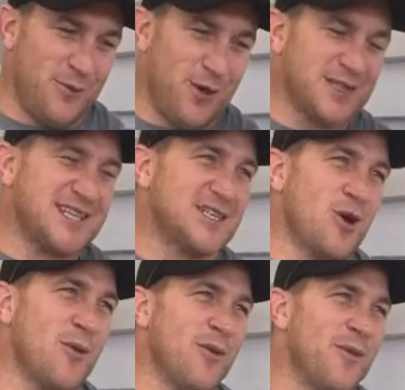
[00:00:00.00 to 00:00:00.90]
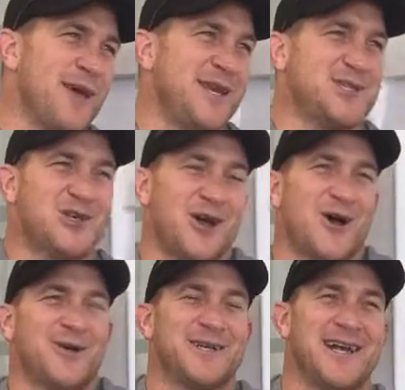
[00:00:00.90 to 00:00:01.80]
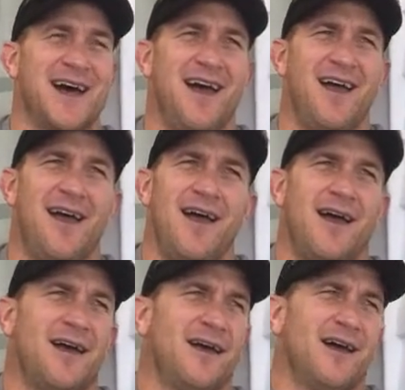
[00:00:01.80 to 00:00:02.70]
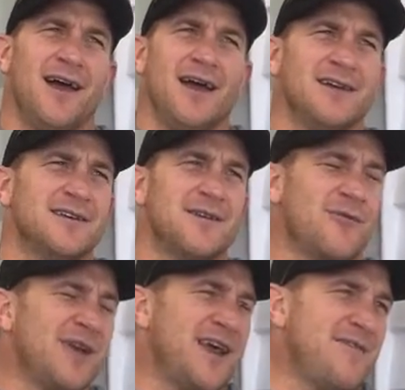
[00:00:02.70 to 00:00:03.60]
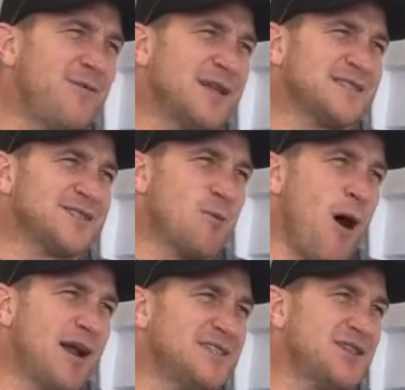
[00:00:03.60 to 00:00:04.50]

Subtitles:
By this stage, I'm on the bench, you know, and the relief once it's won,